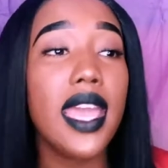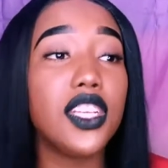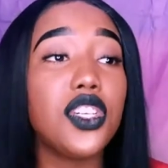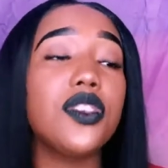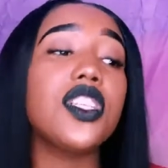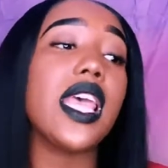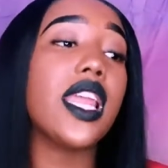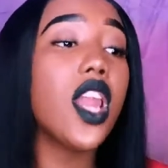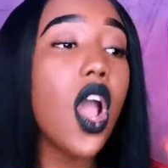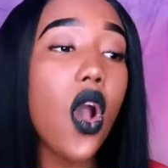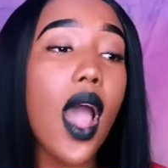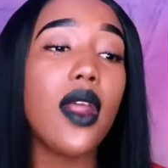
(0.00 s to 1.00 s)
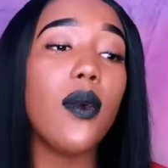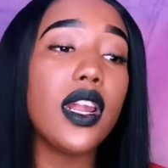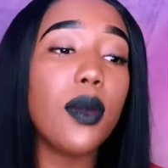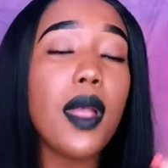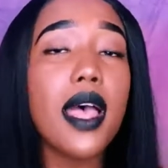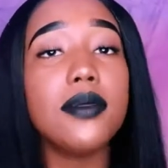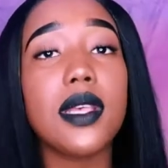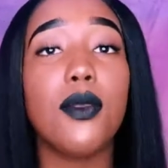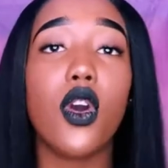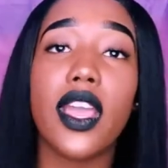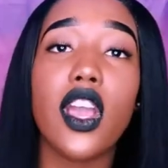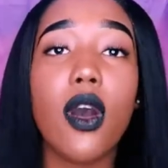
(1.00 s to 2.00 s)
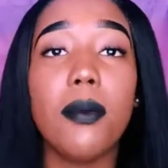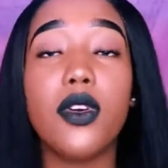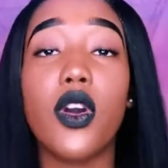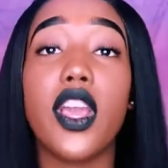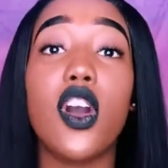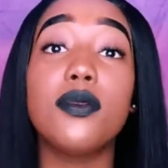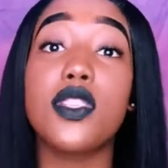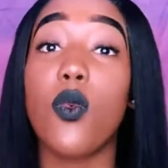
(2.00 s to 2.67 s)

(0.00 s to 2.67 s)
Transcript: And she was just like, no, I don't want no problems, I'm going home.